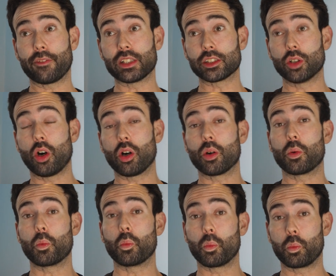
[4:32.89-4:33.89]
If it's not
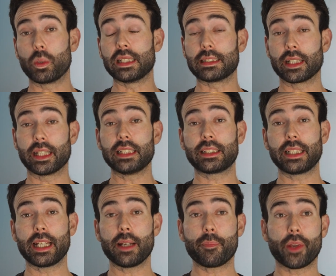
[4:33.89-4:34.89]
winter this
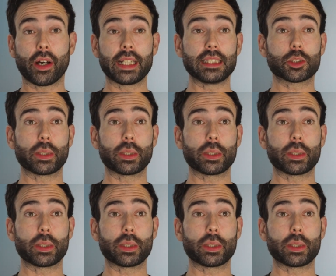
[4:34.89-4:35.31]
year, i.e.